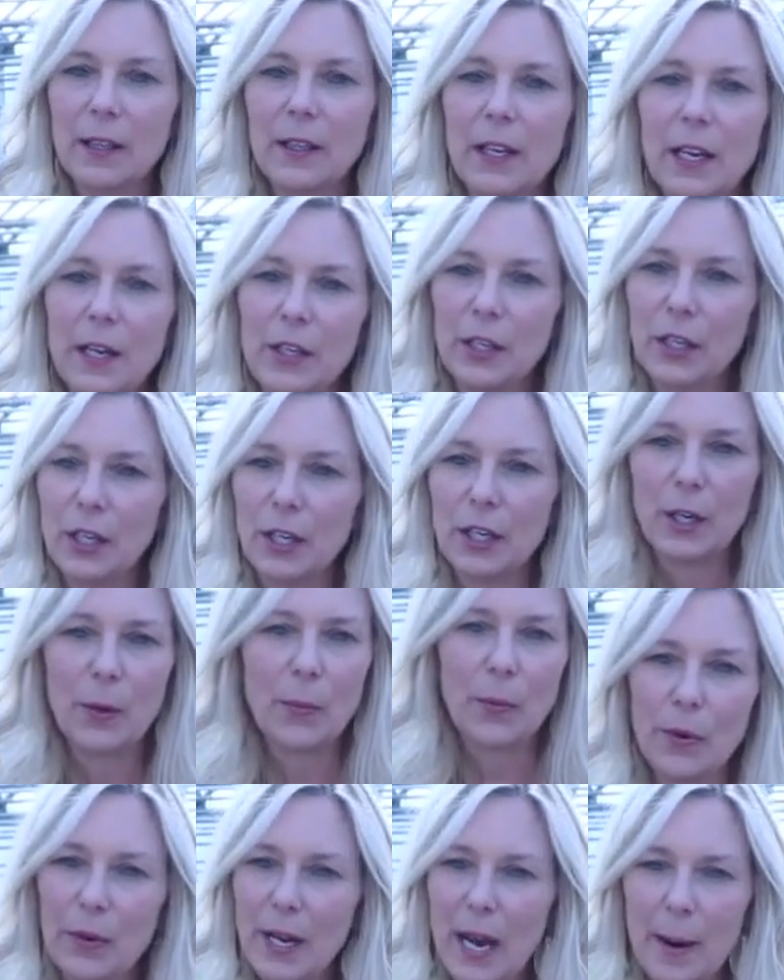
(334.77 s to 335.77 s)
then it
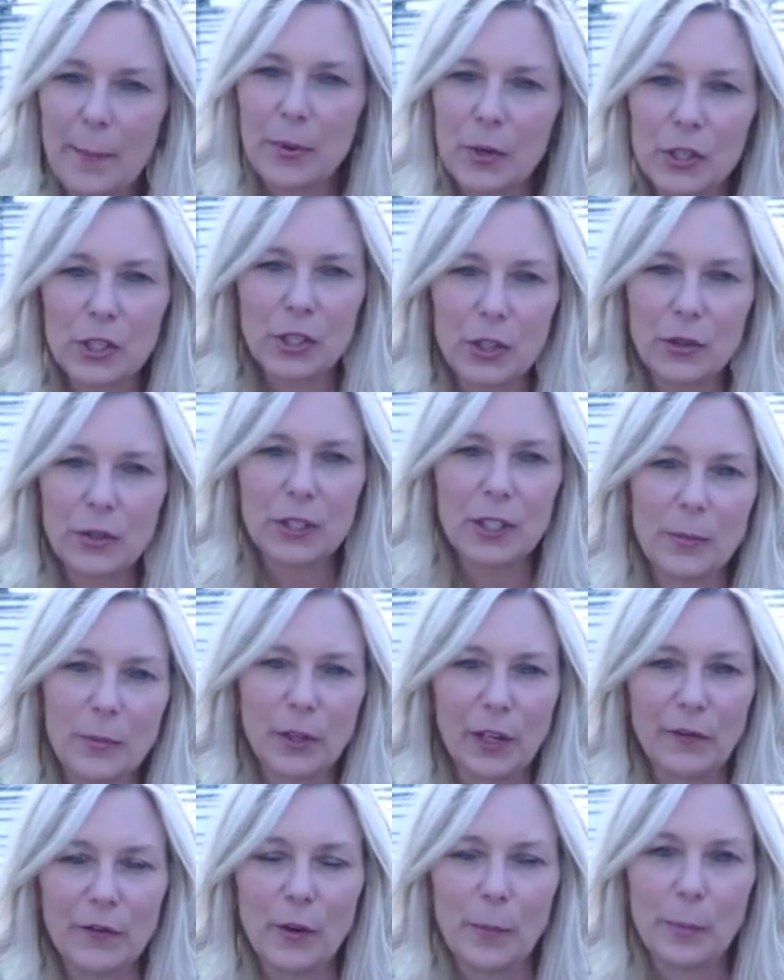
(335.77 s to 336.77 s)
will not produce a
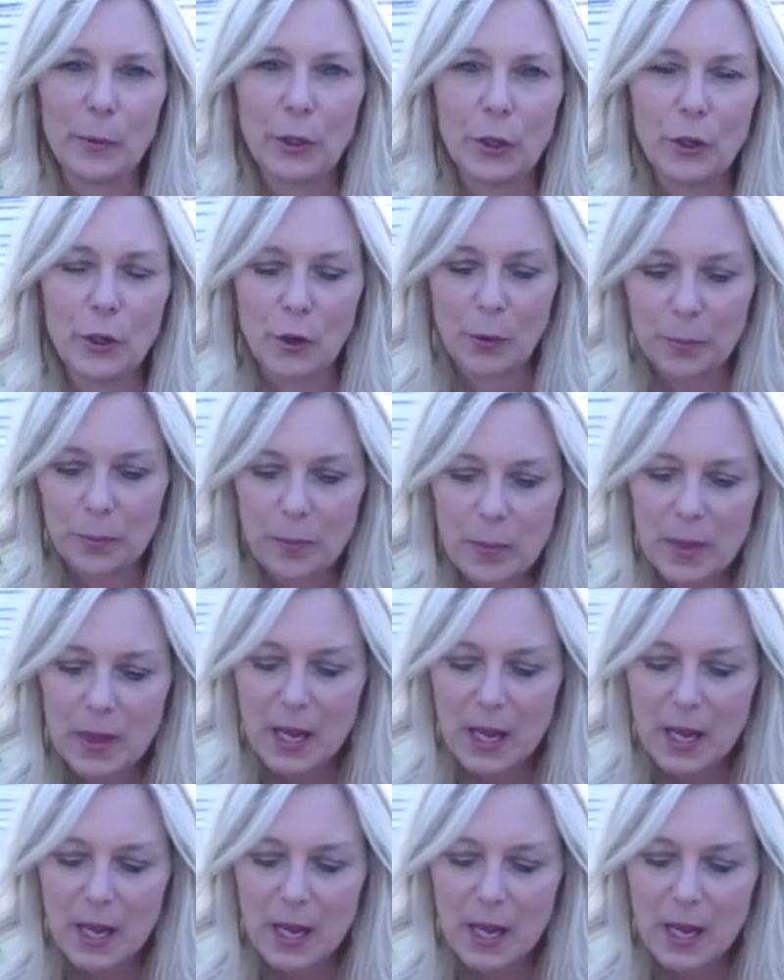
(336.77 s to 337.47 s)
beautiful bloom.